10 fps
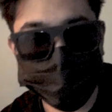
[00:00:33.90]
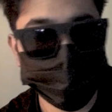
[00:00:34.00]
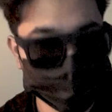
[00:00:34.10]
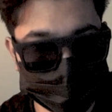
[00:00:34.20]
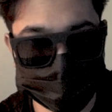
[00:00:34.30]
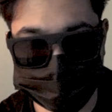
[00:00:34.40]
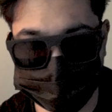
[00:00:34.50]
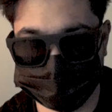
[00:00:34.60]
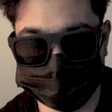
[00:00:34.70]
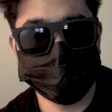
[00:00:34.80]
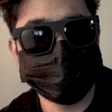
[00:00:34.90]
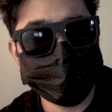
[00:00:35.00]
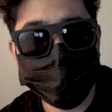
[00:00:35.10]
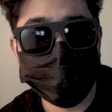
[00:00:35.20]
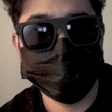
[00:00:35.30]
will judge you, but
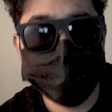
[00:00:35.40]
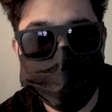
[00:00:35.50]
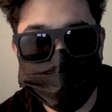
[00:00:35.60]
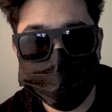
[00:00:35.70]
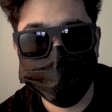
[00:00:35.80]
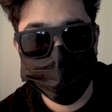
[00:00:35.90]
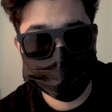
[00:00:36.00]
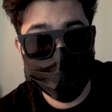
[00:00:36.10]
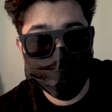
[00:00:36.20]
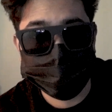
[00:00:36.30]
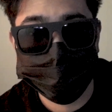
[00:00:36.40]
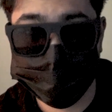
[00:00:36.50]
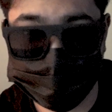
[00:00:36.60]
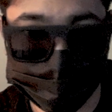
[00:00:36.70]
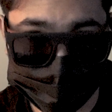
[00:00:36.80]
they're not living your life
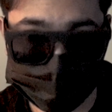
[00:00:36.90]
for